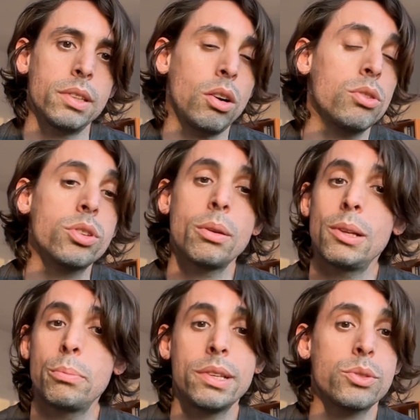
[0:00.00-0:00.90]
also
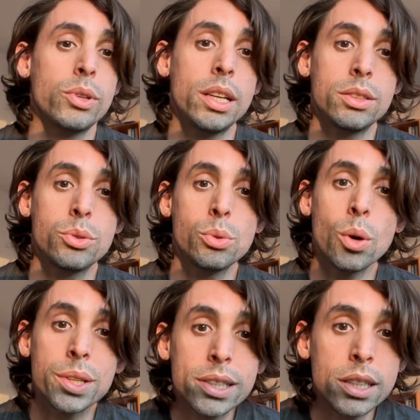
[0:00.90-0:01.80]
developments related to
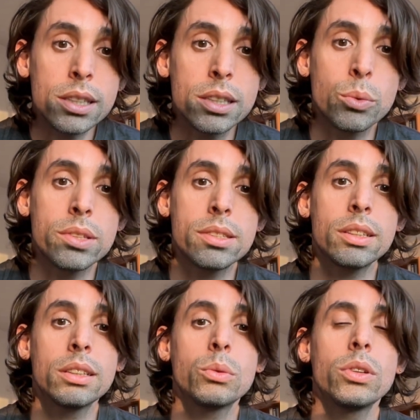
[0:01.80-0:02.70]
ONT
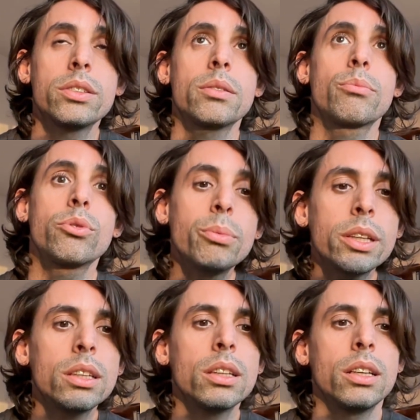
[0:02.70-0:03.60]
sequencing, quality
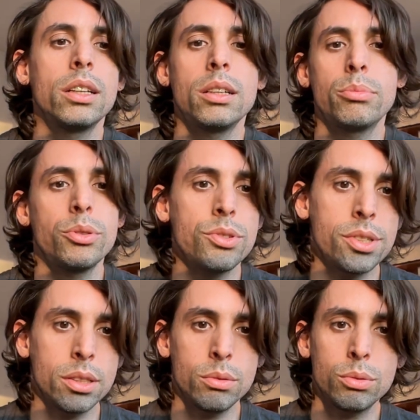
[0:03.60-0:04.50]
improving,
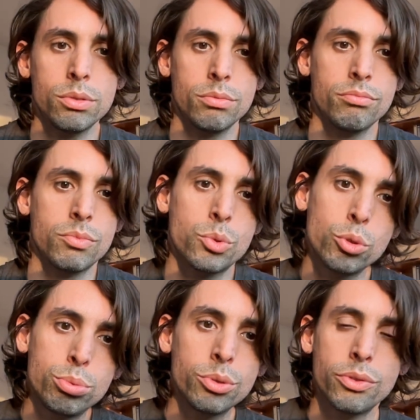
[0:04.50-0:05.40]
producing
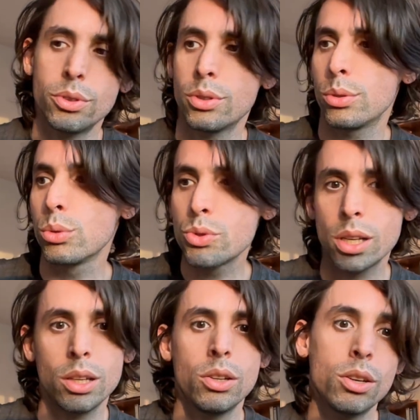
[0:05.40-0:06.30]
throughput for ultra
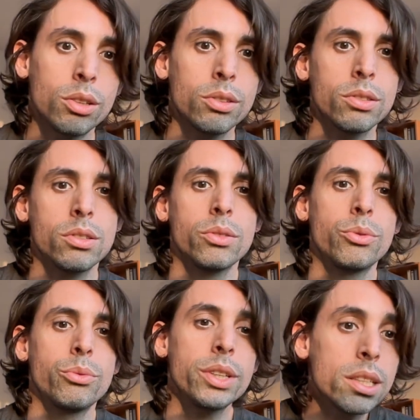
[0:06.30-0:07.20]
long
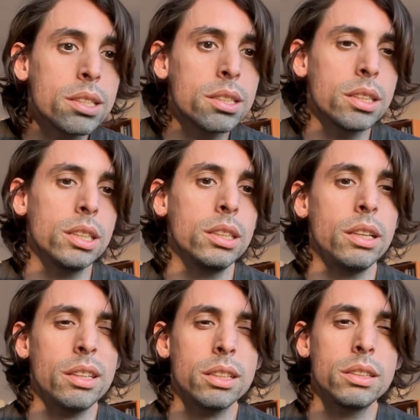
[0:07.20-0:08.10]
reads. I
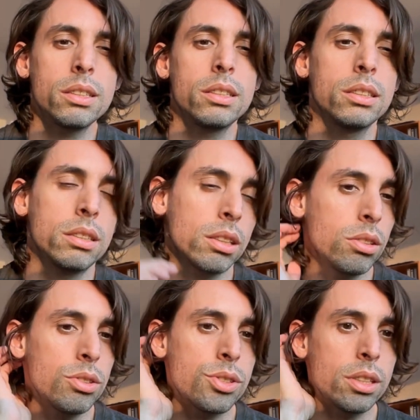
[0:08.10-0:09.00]
think this
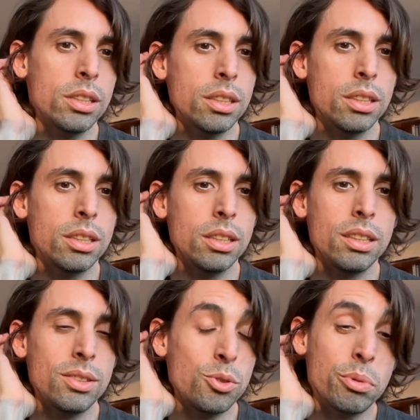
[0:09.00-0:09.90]
technology
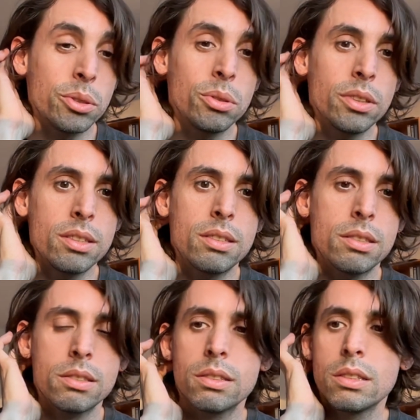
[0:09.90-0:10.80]
is super cool.
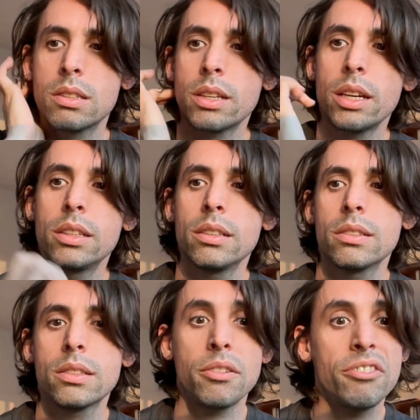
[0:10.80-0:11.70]
It's kind of
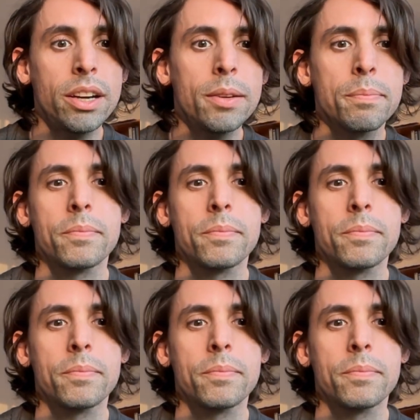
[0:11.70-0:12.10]
sci-fi.